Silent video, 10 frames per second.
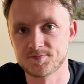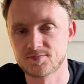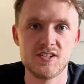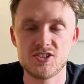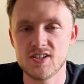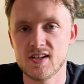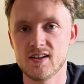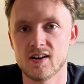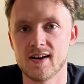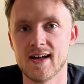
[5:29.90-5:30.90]
This
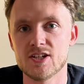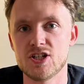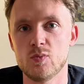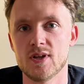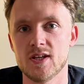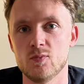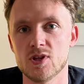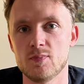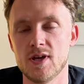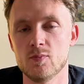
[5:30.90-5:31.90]
year, I actually went in
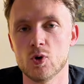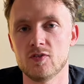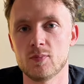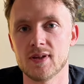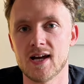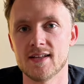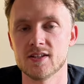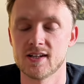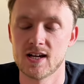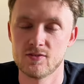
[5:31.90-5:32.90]
with a bit more of a plan
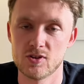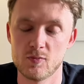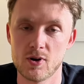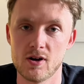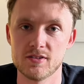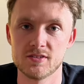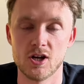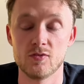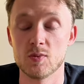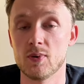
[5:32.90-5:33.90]
than I have over
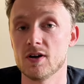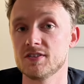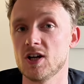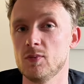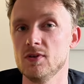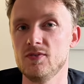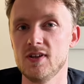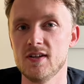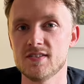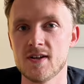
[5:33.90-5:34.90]
the past couple of
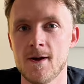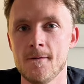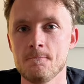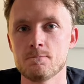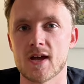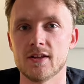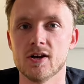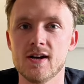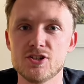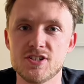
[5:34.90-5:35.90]
years. And
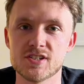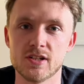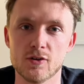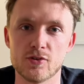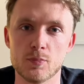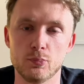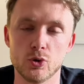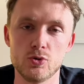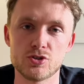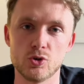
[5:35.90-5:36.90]
I actually signed up for the
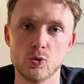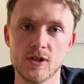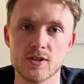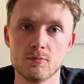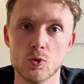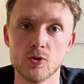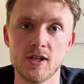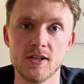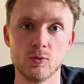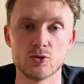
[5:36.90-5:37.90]
brew school in the
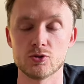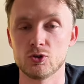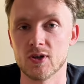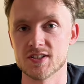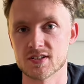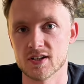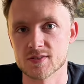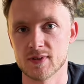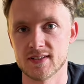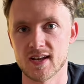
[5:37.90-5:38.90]
morning, which was a great start
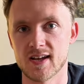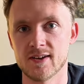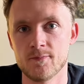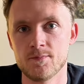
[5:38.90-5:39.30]
to my day.